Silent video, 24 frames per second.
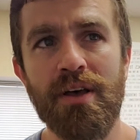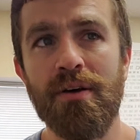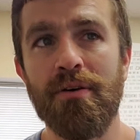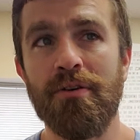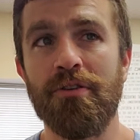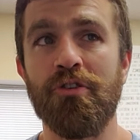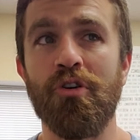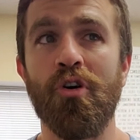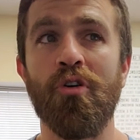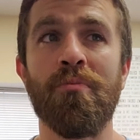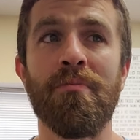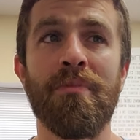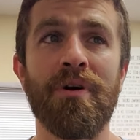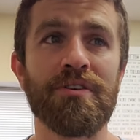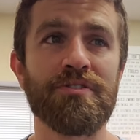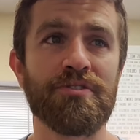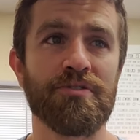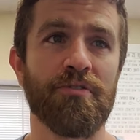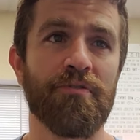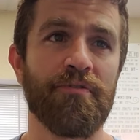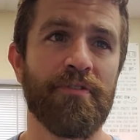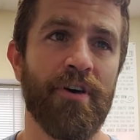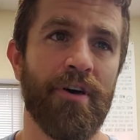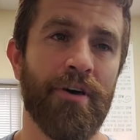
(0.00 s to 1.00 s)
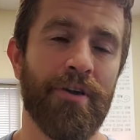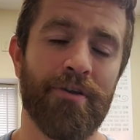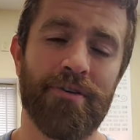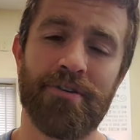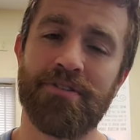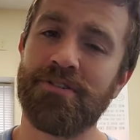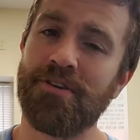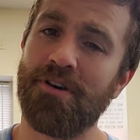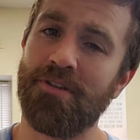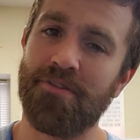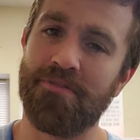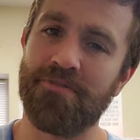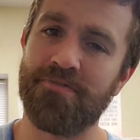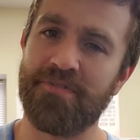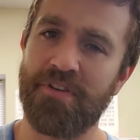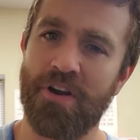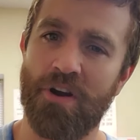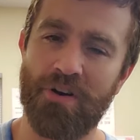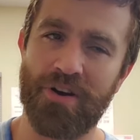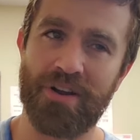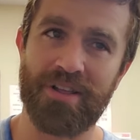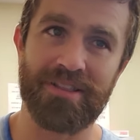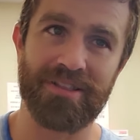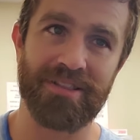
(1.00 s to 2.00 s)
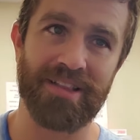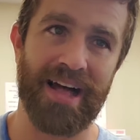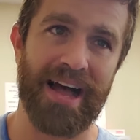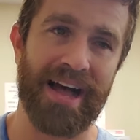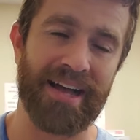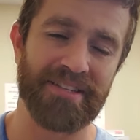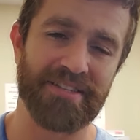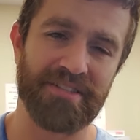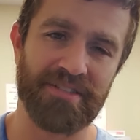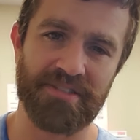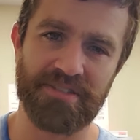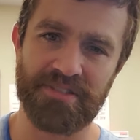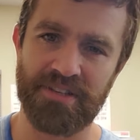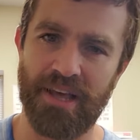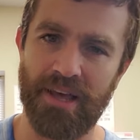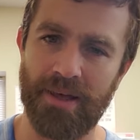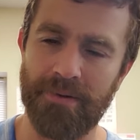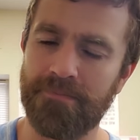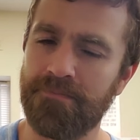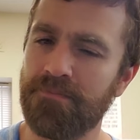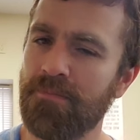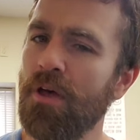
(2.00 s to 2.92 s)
no muscle failure until the very last set.